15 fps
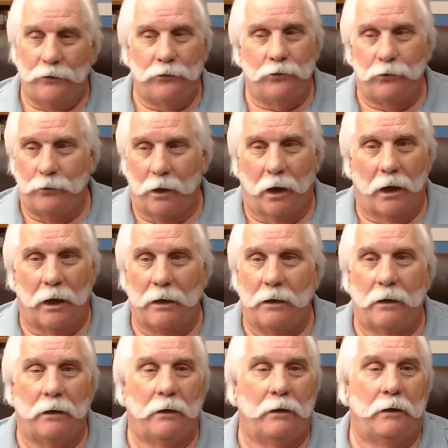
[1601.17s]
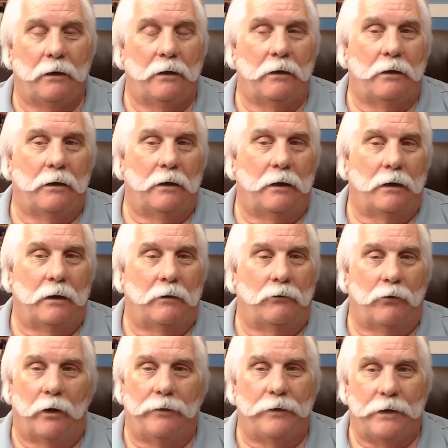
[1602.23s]
do not
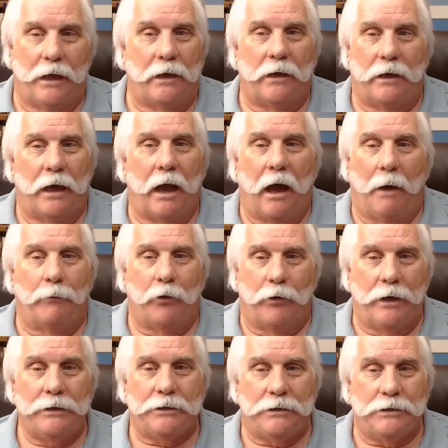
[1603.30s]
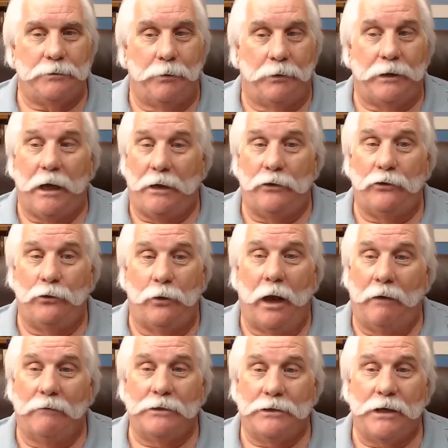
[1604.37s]
run the day-to-day operations, but they do
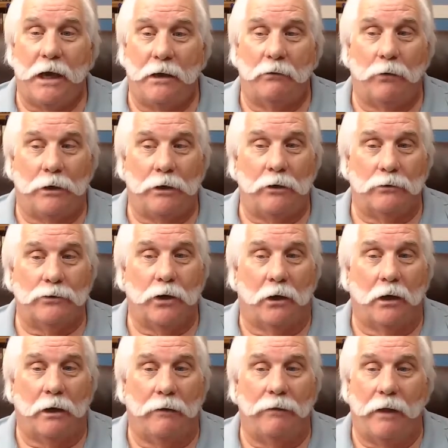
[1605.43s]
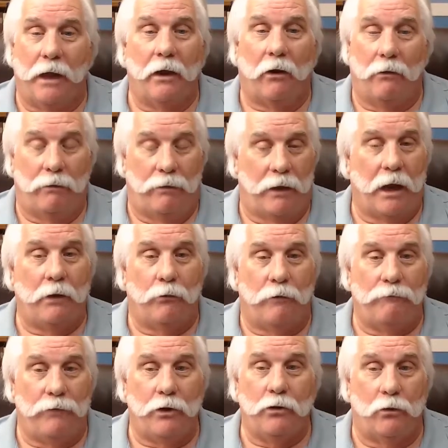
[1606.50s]
have a say in what goes on, and they
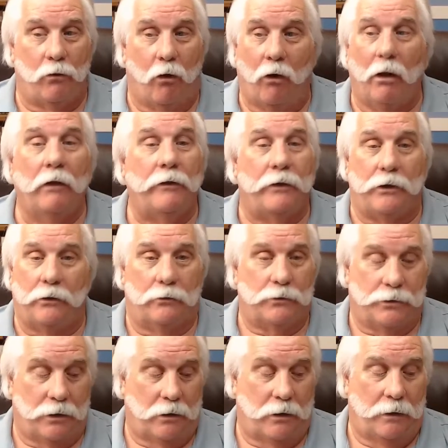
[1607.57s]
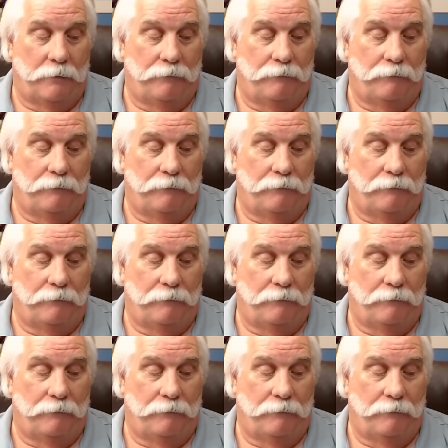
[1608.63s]
review all that goes on.